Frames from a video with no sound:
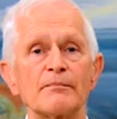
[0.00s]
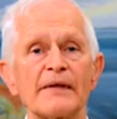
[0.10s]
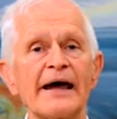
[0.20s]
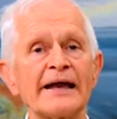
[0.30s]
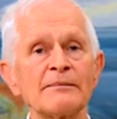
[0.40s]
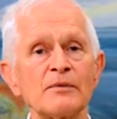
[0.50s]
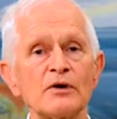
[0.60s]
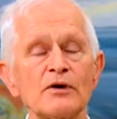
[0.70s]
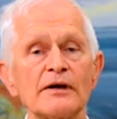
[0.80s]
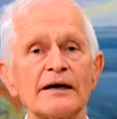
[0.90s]

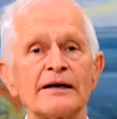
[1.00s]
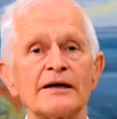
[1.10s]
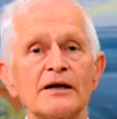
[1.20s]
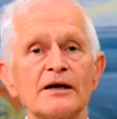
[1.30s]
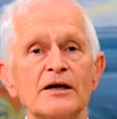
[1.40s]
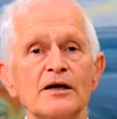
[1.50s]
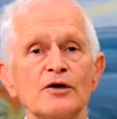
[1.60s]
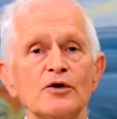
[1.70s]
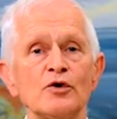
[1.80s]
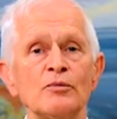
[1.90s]
animal and the
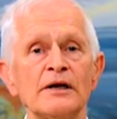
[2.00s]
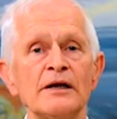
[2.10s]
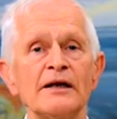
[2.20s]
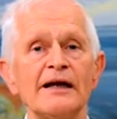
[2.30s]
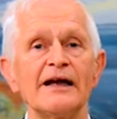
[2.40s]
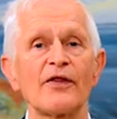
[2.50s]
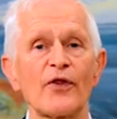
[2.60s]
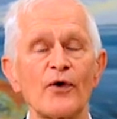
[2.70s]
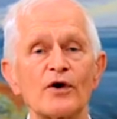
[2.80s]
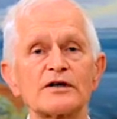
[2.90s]
human
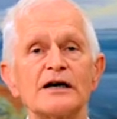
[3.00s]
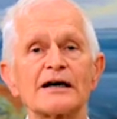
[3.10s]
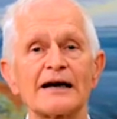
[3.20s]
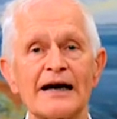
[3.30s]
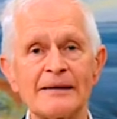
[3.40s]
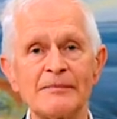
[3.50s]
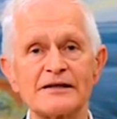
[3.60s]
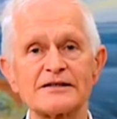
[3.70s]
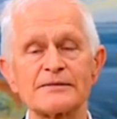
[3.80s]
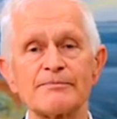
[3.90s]
thought
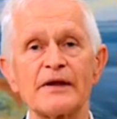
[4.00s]
climates.